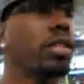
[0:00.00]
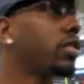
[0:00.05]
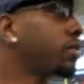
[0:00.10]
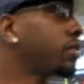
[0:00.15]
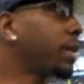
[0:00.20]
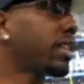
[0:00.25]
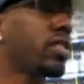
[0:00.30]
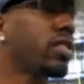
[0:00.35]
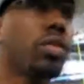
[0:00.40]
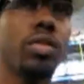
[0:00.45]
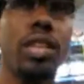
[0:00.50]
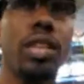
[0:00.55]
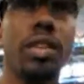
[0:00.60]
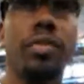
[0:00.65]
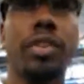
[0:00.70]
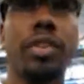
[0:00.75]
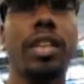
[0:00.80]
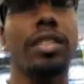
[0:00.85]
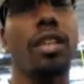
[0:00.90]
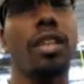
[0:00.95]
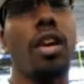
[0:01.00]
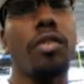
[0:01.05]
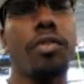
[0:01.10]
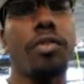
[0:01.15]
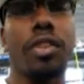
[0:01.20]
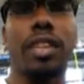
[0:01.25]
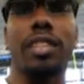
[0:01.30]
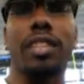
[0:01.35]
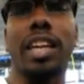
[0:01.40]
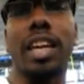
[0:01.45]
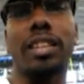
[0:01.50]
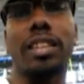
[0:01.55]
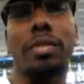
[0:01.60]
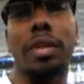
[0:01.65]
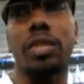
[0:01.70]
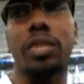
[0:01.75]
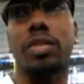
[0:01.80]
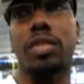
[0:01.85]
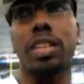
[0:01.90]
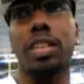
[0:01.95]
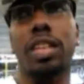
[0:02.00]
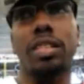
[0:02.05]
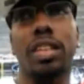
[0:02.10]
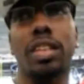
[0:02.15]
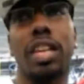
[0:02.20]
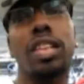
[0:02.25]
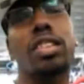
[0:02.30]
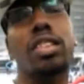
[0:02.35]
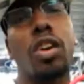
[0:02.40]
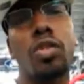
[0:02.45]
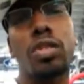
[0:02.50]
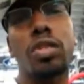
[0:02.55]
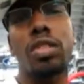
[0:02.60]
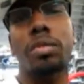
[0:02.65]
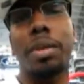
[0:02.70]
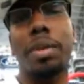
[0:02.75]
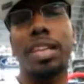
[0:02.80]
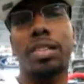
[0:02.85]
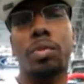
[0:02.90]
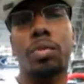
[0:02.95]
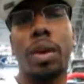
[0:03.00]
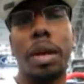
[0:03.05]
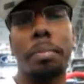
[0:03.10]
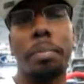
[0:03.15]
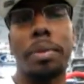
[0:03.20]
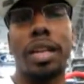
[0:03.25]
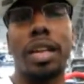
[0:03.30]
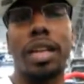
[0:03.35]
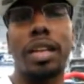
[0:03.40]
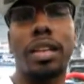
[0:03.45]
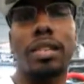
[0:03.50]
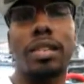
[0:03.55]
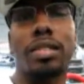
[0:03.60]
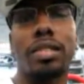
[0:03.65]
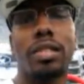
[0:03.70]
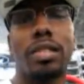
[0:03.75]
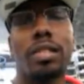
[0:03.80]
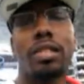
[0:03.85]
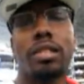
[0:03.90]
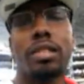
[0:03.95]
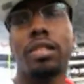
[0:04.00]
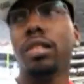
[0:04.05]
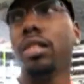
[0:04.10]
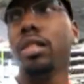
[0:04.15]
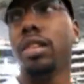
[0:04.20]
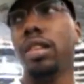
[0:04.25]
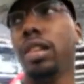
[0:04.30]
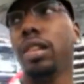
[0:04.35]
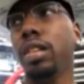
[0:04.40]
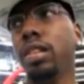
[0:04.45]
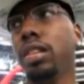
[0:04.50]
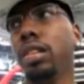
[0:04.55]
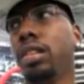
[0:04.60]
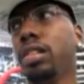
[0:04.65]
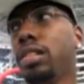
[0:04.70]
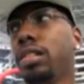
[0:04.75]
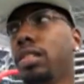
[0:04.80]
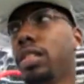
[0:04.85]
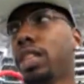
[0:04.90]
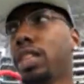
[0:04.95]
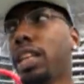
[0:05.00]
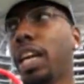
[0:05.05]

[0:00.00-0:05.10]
especially on defense, offense, and special teams, and the coaches make the right plays to